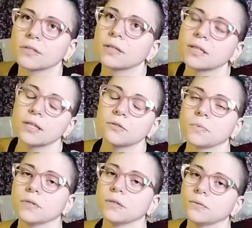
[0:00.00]
the kids
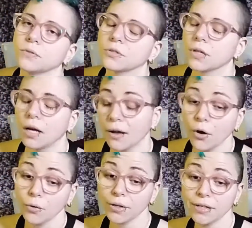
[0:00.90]
would do. Just go
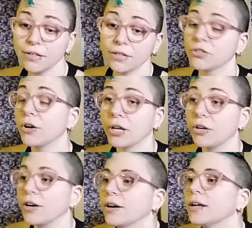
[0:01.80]
look in the dictionary,
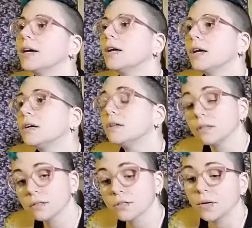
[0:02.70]
nerd.
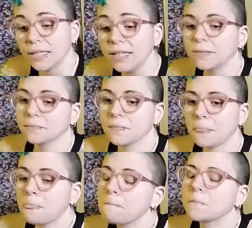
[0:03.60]
So I did,
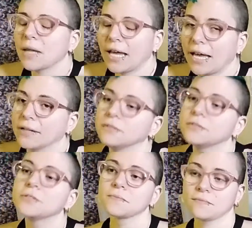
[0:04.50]
and
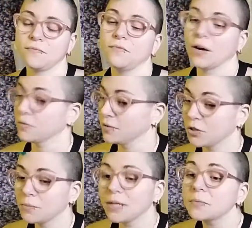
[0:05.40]
found the
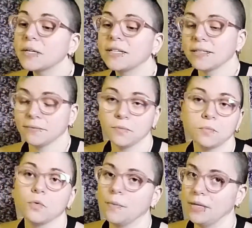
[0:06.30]
term lesbian and
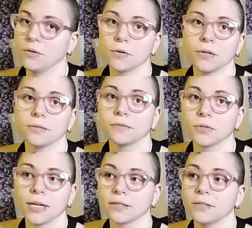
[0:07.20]
women who are
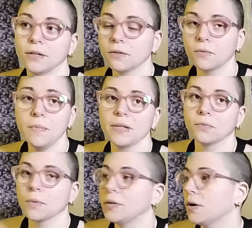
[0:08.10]
attracted to other women,
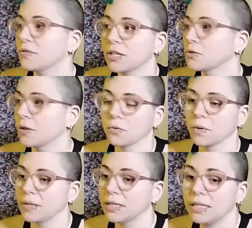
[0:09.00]
women who have sex with other
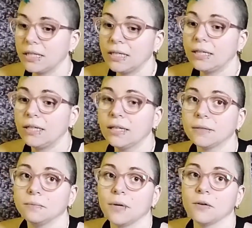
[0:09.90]
women.
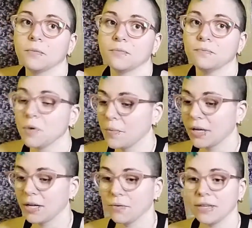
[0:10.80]
I remember
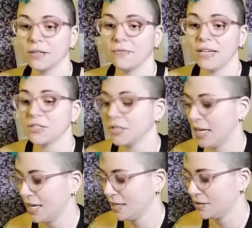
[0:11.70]
getting red in the face
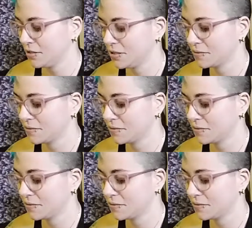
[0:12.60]
and